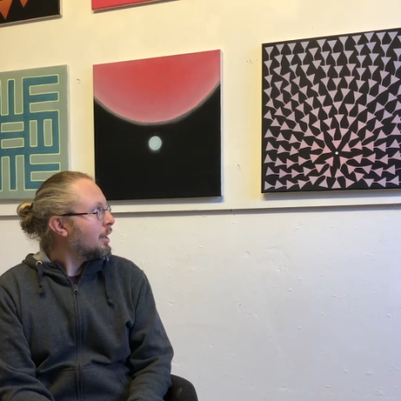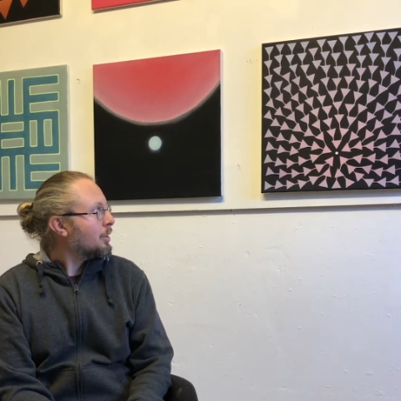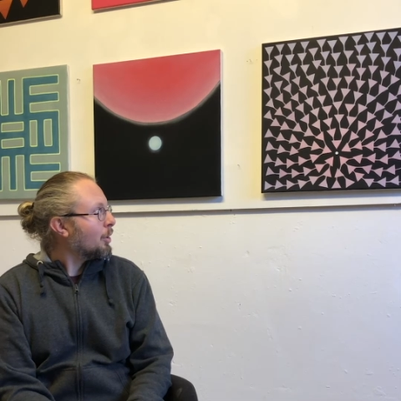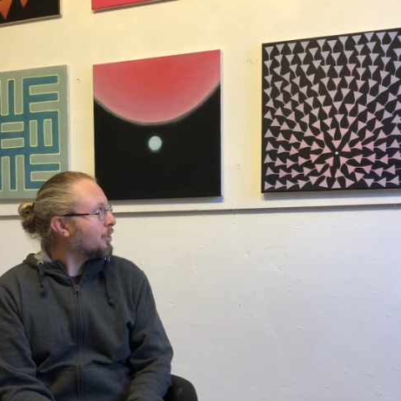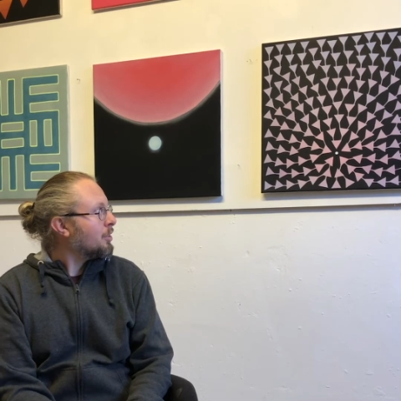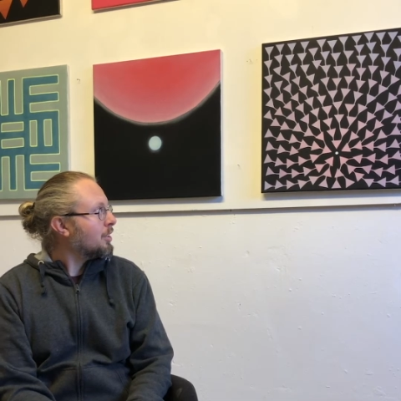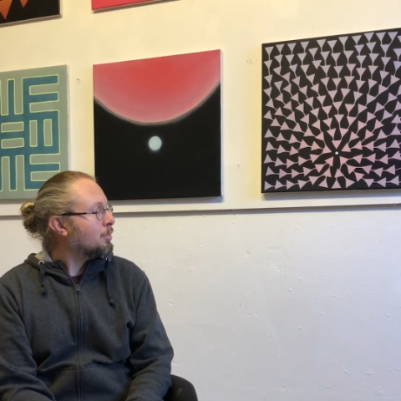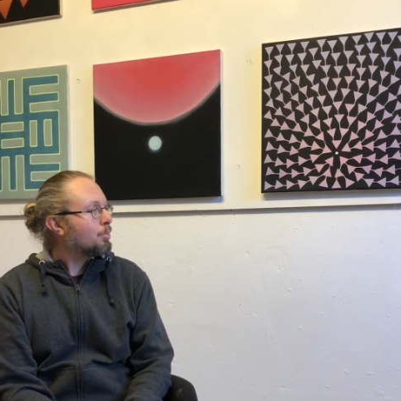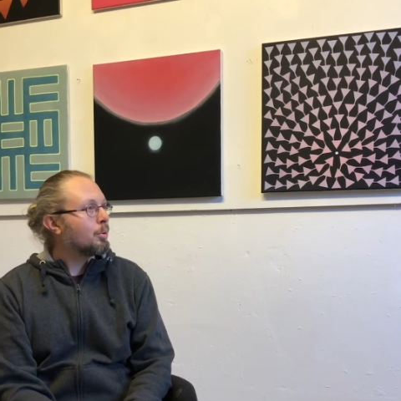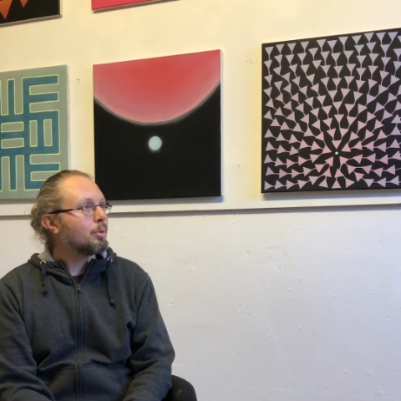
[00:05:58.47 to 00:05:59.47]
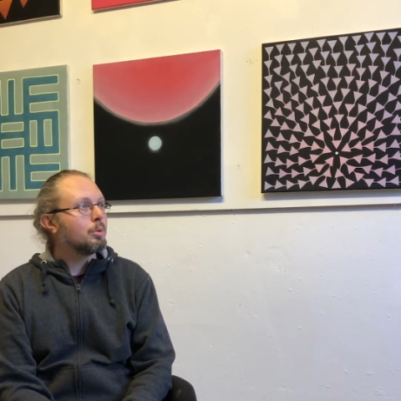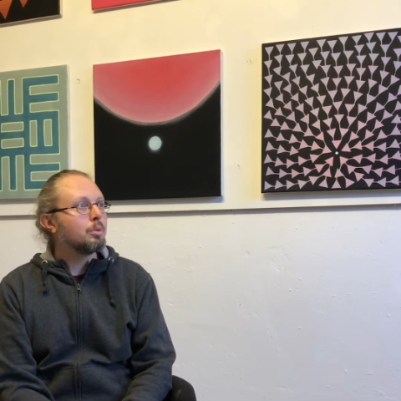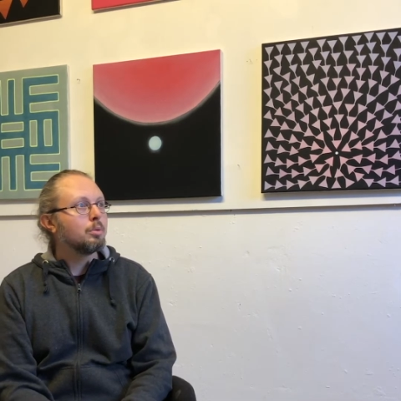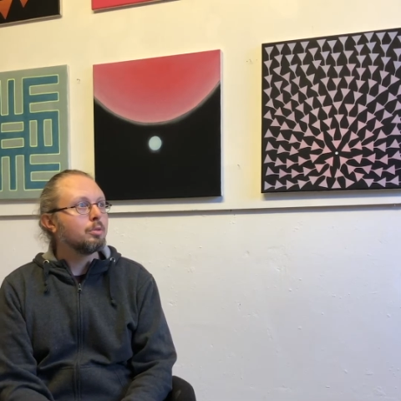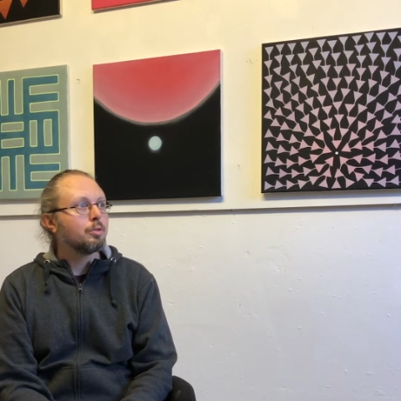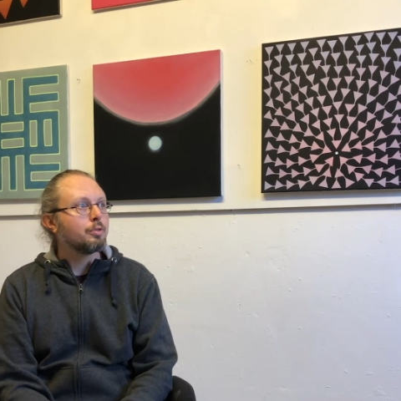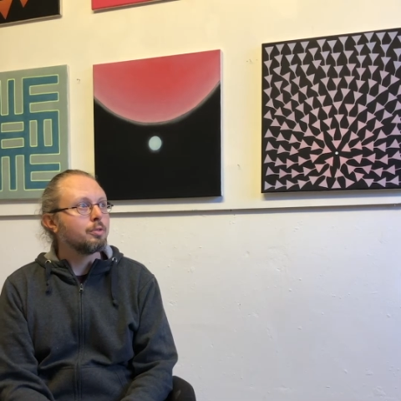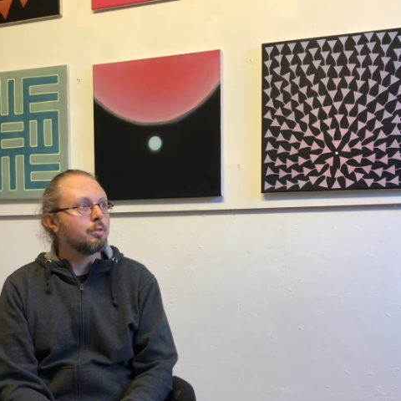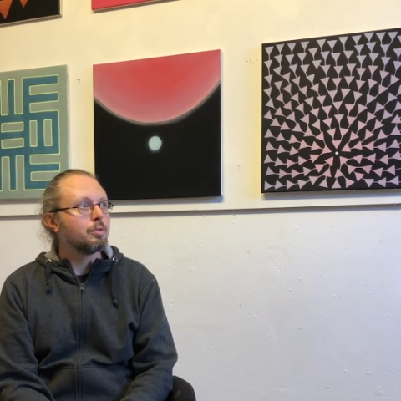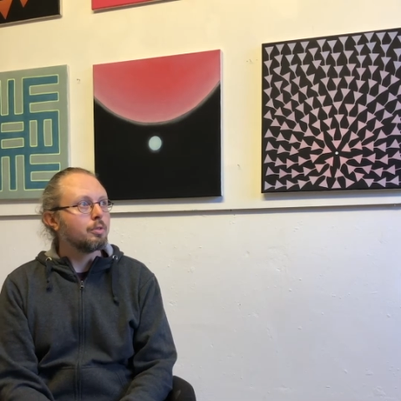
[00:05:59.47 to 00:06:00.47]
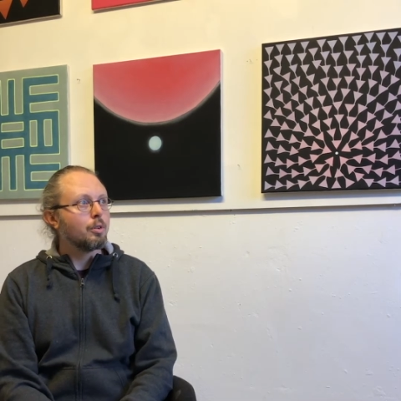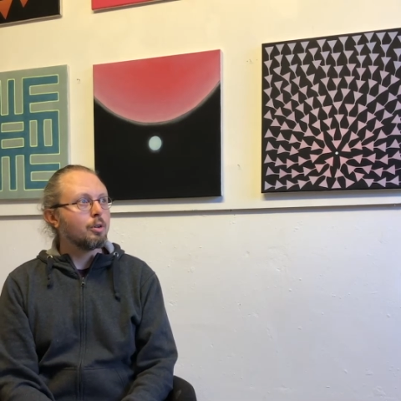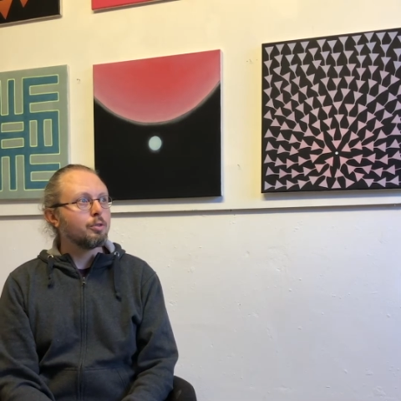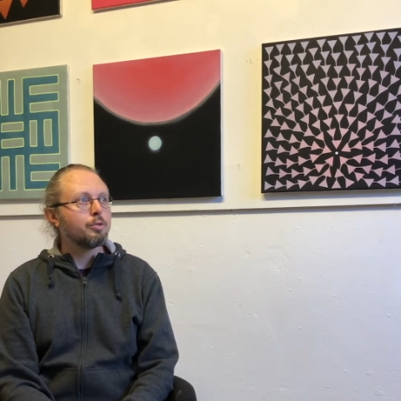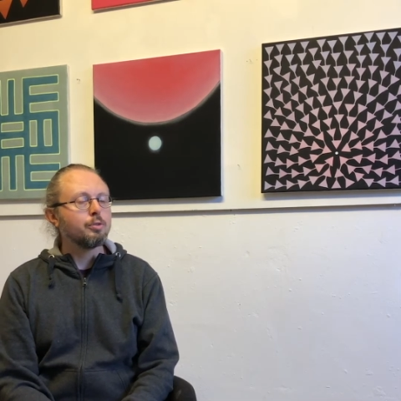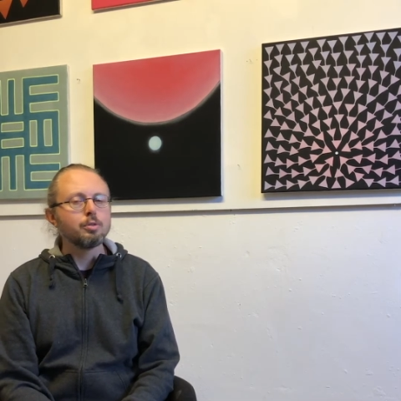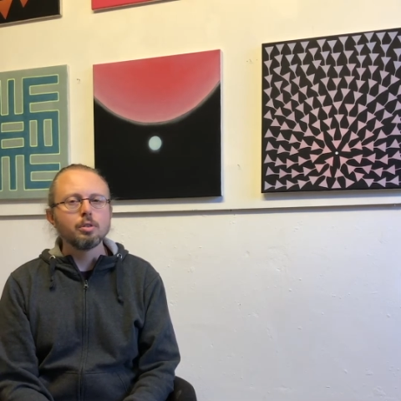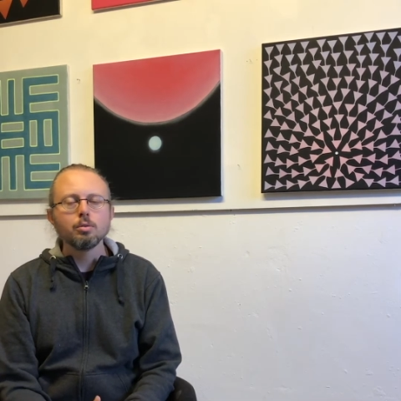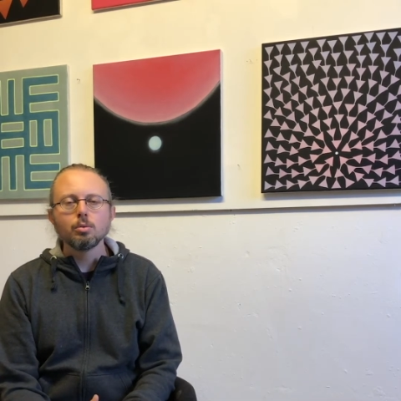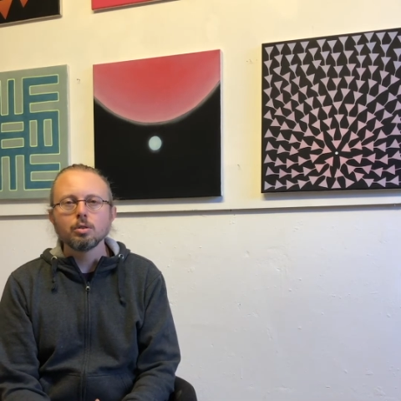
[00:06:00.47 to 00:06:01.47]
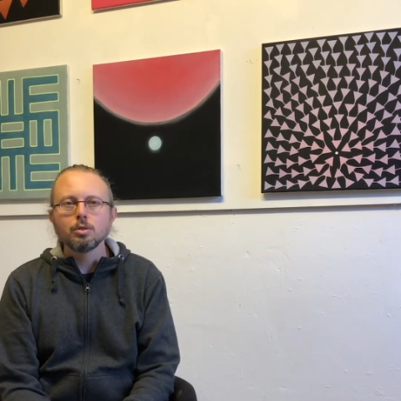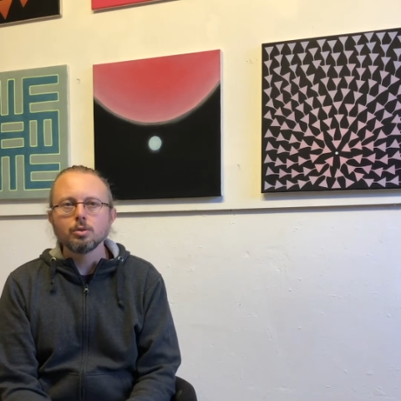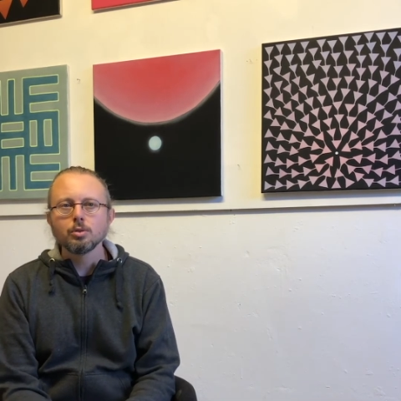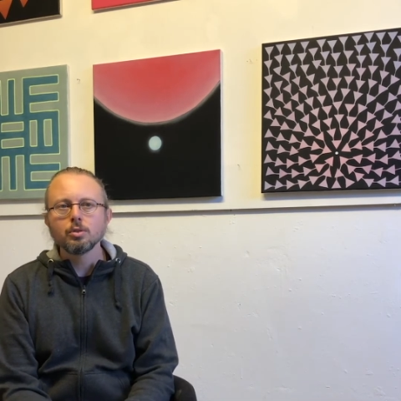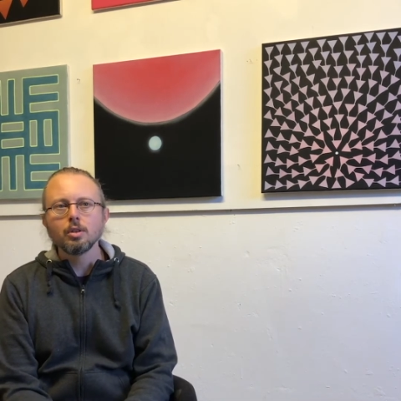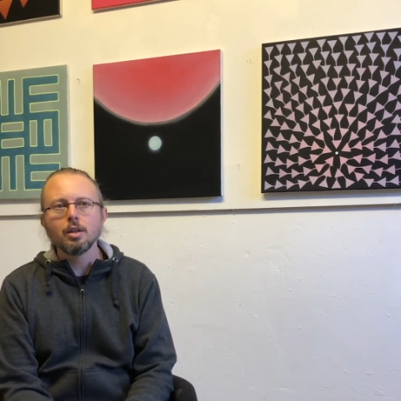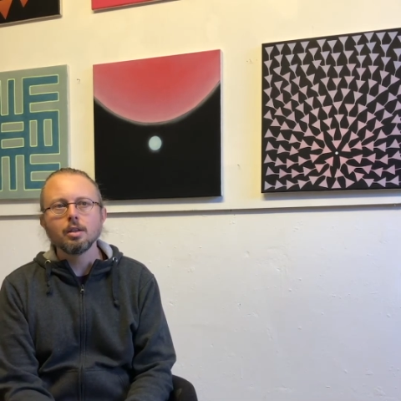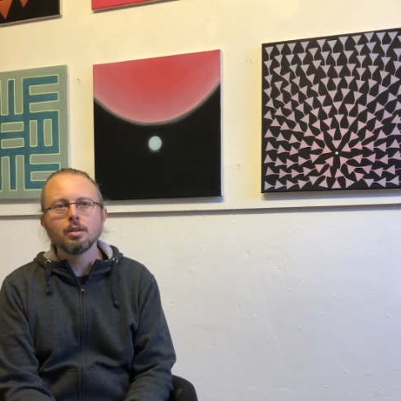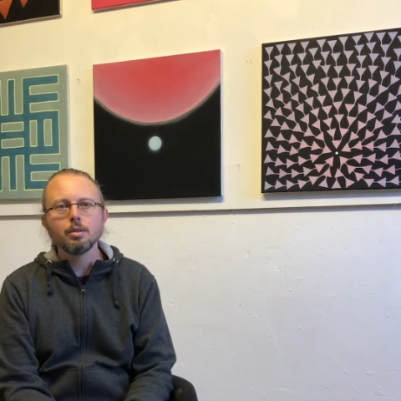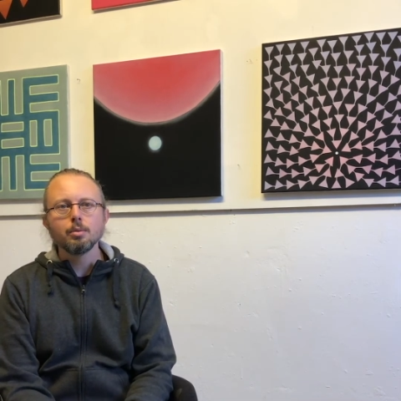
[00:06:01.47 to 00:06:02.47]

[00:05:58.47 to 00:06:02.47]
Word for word: another symbol of what you could say